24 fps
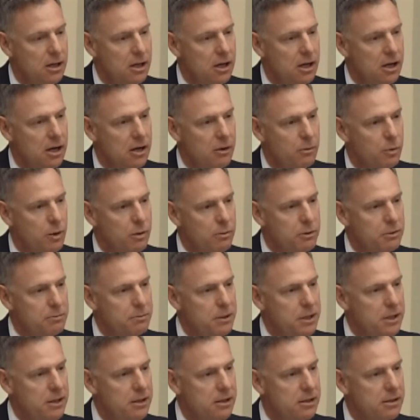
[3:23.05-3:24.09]
uh, what would
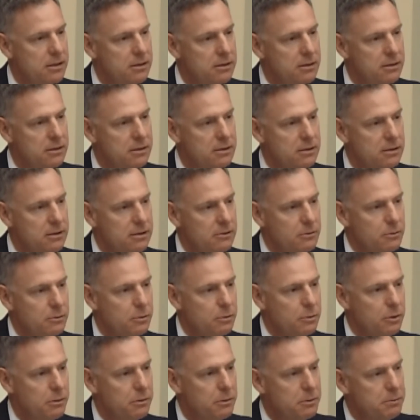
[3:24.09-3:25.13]
be the
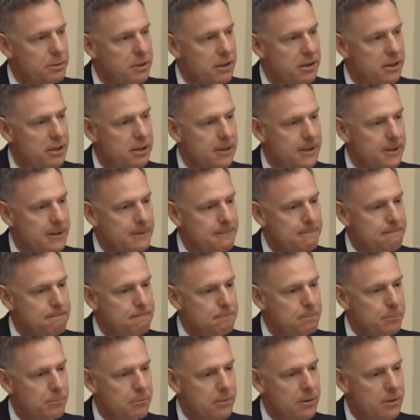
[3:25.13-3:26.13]
what would be the um,